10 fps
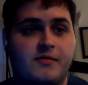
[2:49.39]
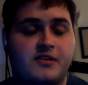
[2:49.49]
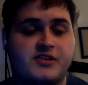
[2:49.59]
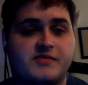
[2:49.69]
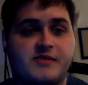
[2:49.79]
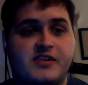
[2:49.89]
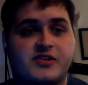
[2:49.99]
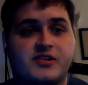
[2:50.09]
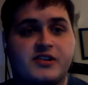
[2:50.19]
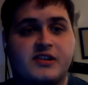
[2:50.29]
but just make
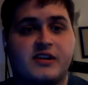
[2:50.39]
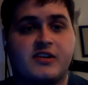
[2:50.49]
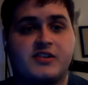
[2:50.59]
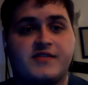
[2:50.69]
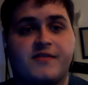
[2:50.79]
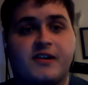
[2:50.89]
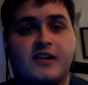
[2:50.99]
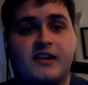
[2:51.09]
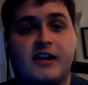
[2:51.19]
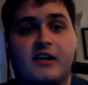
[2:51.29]
sure that they are different
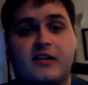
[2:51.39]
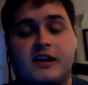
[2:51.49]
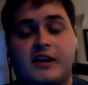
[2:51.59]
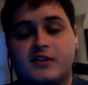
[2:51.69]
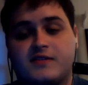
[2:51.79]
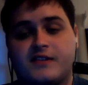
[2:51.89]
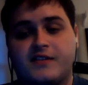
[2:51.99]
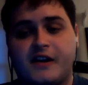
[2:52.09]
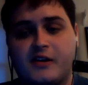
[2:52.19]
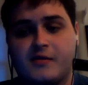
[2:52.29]
letters for the
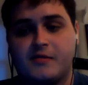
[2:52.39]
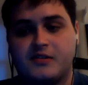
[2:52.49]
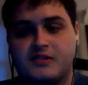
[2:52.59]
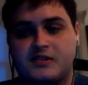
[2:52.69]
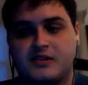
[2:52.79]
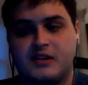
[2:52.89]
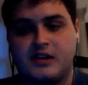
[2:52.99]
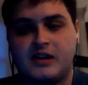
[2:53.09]
variables.